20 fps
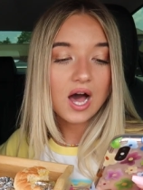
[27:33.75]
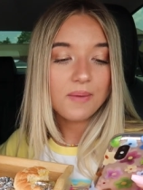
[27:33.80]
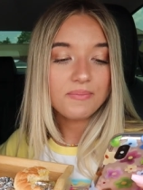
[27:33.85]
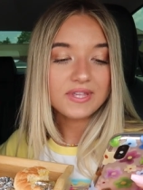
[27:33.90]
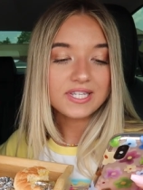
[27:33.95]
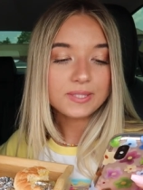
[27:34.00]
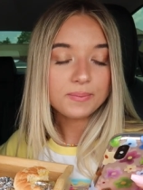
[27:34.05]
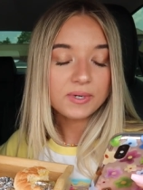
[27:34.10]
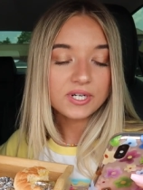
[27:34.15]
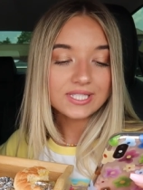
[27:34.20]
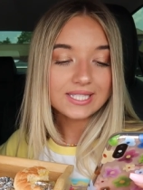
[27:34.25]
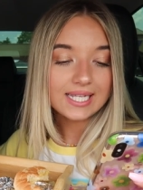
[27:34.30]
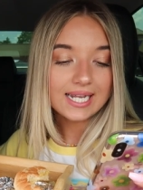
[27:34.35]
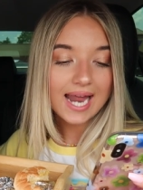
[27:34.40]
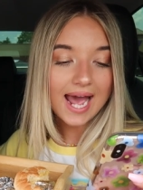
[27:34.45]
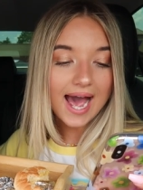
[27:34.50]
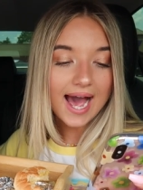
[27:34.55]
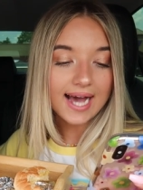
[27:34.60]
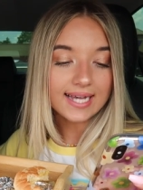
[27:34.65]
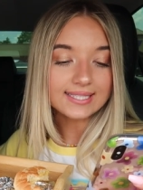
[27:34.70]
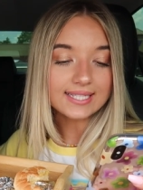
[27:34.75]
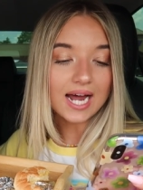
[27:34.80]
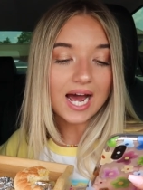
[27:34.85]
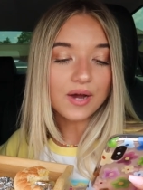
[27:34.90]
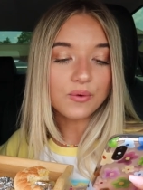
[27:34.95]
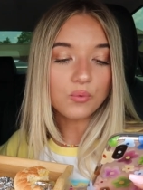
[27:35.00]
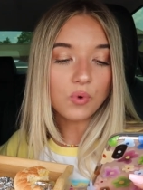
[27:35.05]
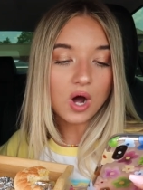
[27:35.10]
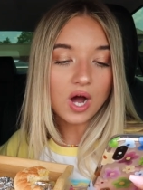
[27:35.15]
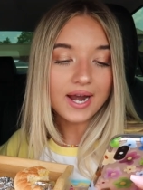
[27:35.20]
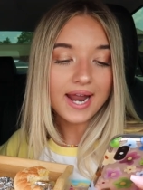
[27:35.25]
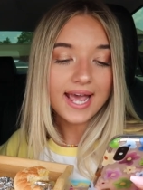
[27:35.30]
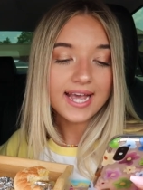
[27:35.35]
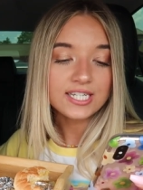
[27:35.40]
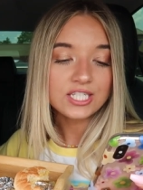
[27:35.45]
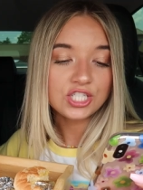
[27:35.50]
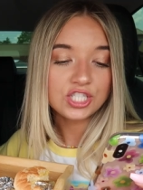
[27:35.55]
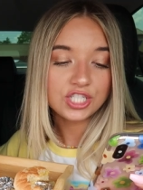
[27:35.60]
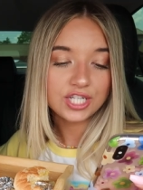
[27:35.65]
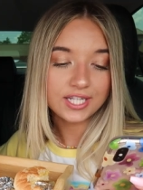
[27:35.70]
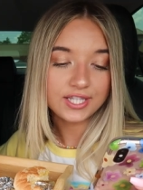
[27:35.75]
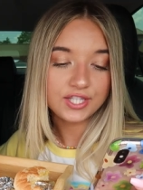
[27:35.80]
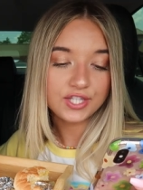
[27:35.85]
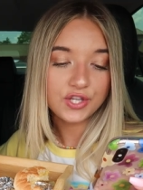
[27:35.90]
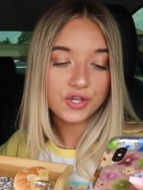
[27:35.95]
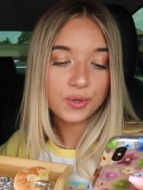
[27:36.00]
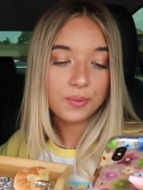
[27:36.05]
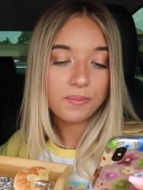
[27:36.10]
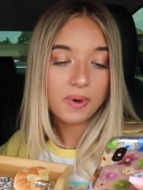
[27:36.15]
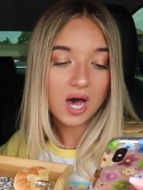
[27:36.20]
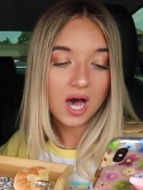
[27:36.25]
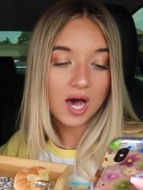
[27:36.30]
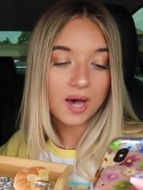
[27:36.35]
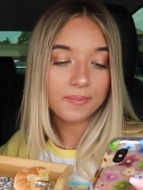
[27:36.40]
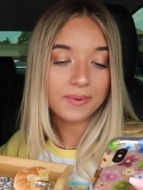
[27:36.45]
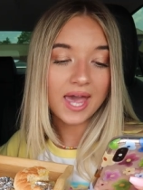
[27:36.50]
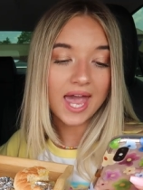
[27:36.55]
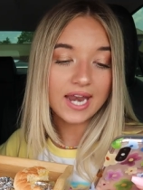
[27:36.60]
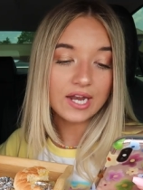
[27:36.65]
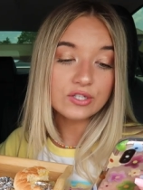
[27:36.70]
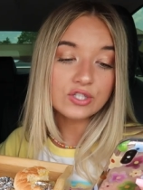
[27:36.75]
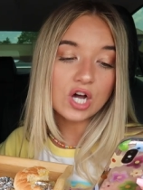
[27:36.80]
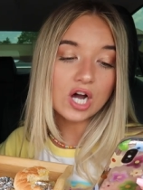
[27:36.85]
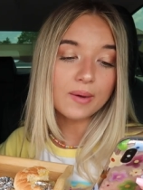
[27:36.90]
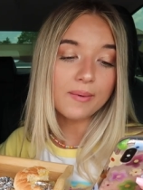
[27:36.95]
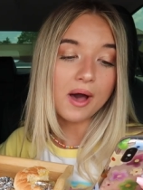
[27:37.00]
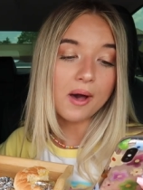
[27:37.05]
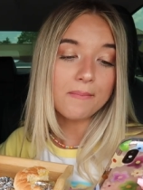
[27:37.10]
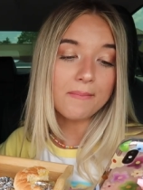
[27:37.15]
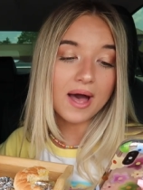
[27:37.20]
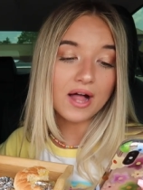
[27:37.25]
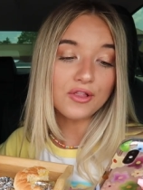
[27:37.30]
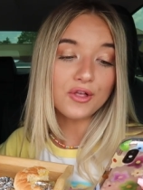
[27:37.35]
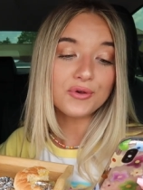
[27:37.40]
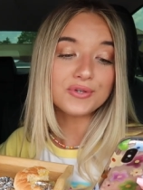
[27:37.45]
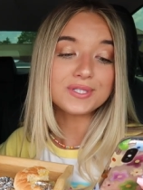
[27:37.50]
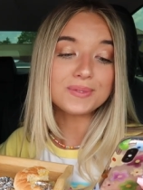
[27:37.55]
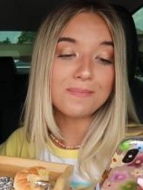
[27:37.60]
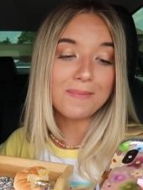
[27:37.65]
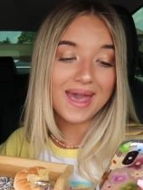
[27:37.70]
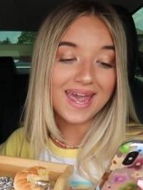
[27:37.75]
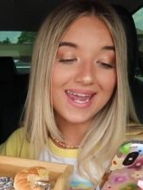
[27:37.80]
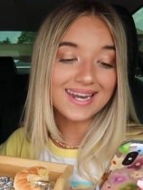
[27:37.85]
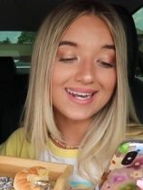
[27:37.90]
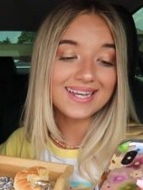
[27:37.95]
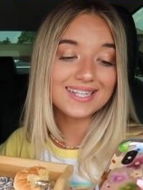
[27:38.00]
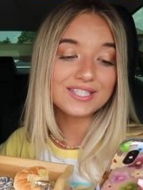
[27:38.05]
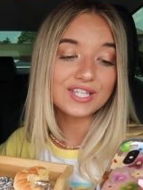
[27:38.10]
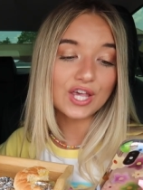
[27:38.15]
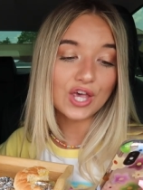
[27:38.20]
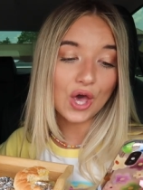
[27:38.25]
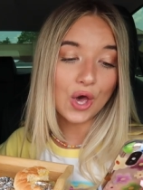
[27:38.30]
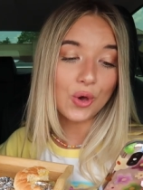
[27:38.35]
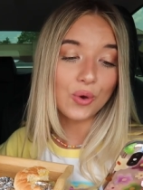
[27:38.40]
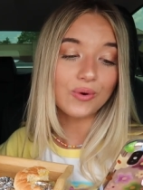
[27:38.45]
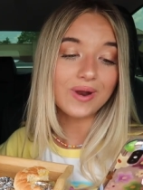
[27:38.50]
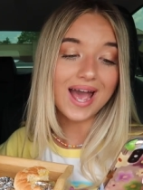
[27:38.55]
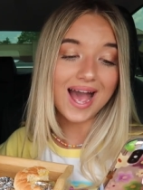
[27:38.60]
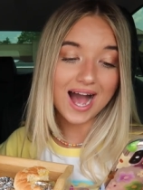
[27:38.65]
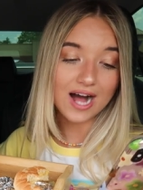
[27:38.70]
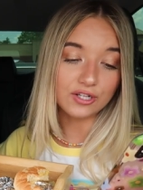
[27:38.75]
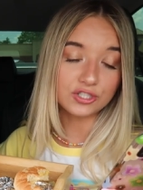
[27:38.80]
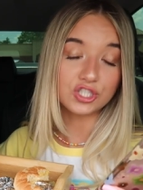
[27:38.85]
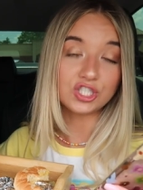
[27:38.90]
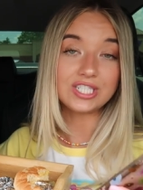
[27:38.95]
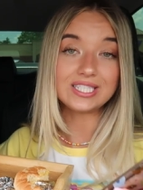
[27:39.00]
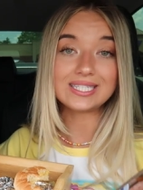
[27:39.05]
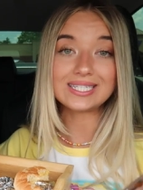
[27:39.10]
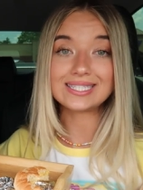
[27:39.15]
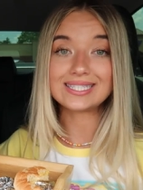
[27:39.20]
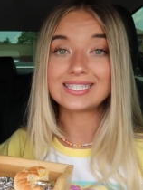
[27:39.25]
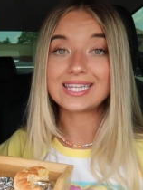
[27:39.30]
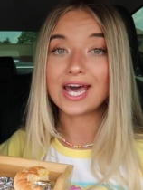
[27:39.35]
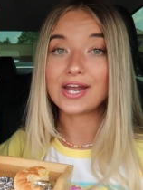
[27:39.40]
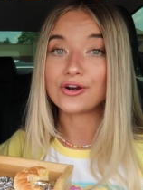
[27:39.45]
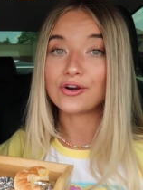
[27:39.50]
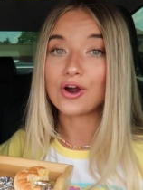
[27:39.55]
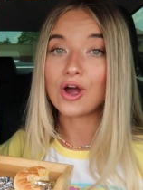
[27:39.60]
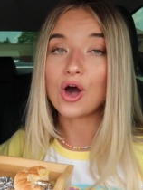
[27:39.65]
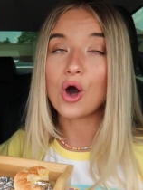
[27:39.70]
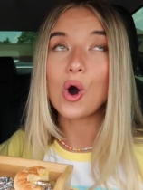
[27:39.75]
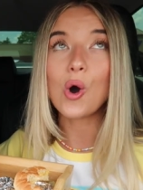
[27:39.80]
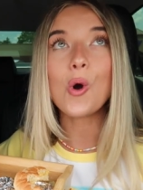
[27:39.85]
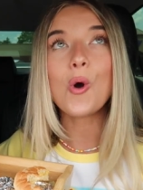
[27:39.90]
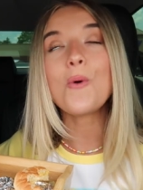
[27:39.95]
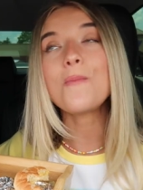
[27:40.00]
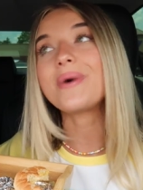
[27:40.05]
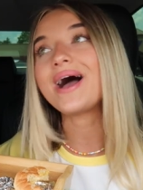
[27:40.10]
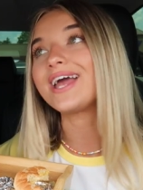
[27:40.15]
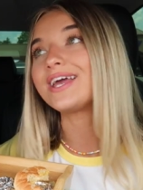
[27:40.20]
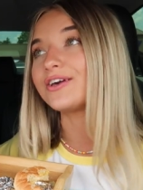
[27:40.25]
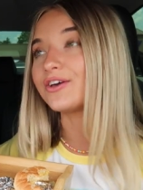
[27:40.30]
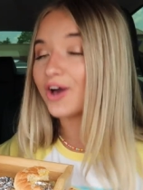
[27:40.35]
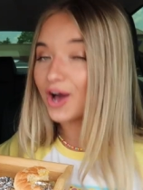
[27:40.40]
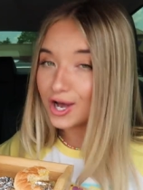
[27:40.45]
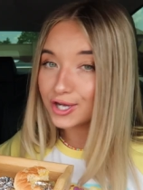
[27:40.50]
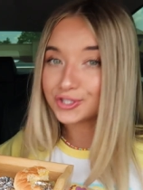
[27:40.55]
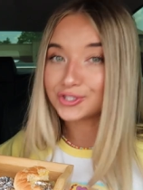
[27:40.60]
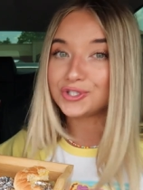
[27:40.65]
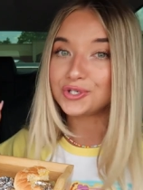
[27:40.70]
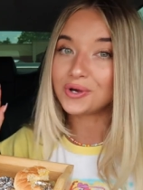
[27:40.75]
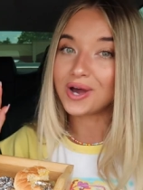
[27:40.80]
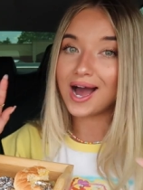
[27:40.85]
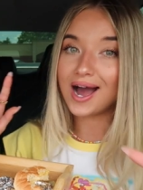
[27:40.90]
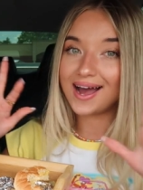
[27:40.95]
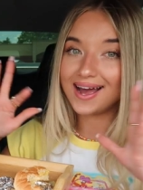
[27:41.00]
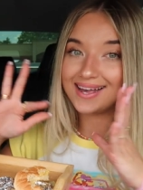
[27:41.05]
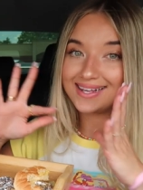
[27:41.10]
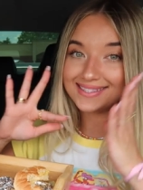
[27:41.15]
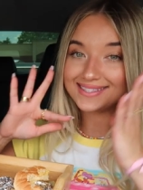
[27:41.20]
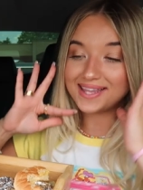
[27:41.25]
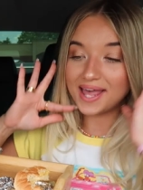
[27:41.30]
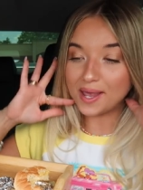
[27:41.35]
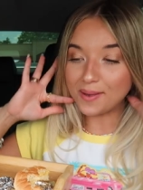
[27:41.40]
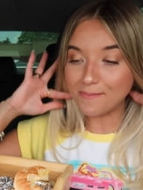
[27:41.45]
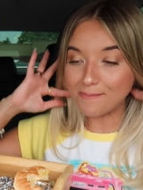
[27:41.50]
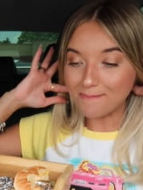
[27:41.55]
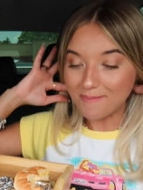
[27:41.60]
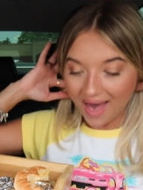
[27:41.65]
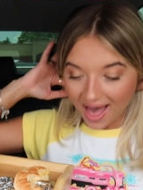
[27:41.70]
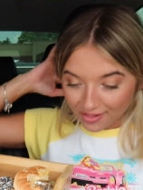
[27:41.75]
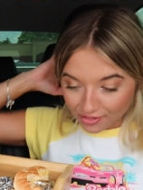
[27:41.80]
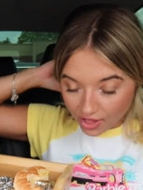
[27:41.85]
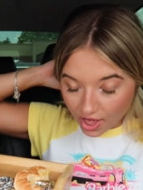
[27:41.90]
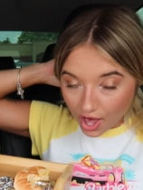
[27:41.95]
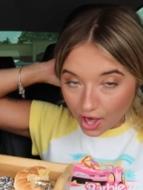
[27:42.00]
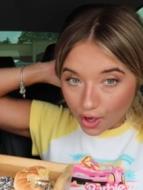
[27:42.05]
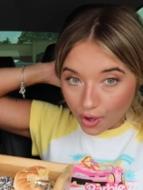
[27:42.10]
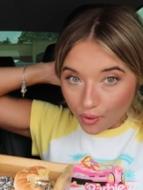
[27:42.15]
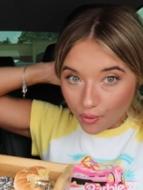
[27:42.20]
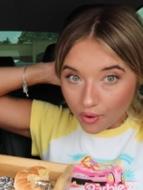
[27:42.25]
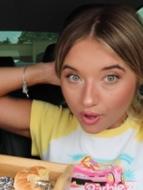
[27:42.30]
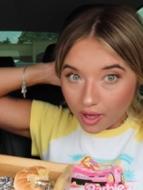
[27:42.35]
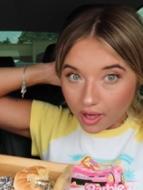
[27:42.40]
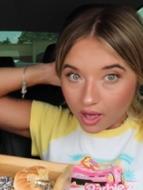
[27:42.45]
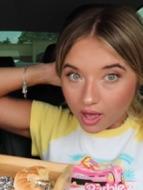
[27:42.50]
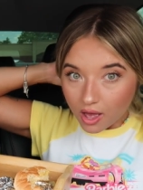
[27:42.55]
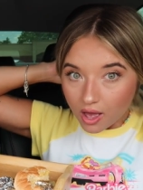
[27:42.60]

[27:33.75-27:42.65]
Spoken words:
This person asked, I want a Shih Tzu pup. Can you talk about Mellow's maintenance, coat, allergies, etc.? Oh my gosh, you guys. Like, Mellow